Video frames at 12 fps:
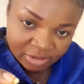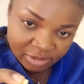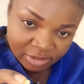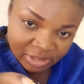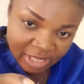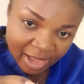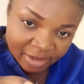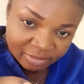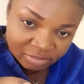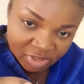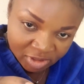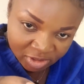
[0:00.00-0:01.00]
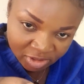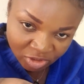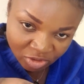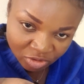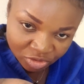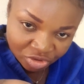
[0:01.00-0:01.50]
Yeah, this is the
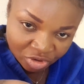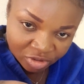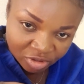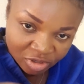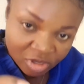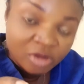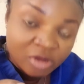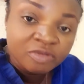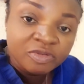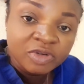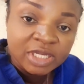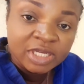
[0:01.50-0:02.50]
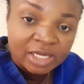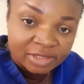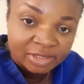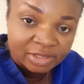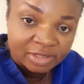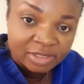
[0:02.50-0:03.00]
yellow drug, folic
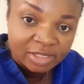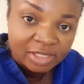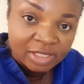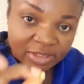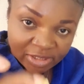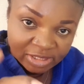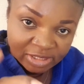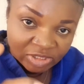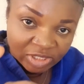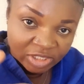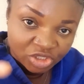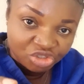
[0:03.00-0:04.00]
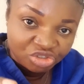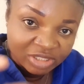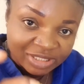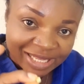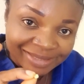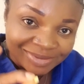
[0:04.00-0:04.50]
acid. This is actually the
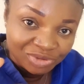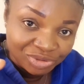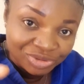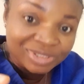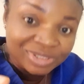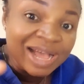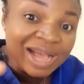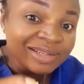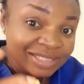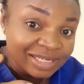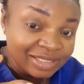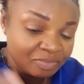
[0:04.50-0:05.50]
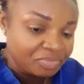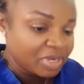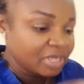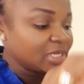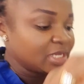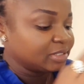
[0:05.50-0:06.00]
drug that is used needed in
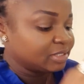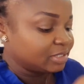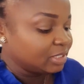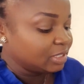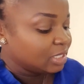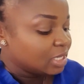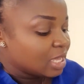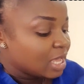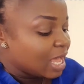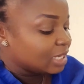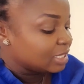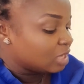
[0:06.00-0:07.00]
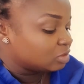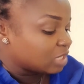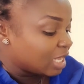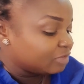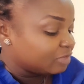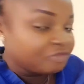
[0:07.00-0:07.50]
pregnancy,
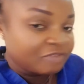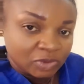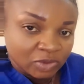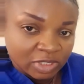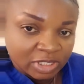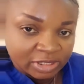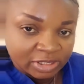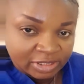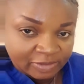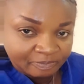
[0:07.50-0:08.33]
and fesolate.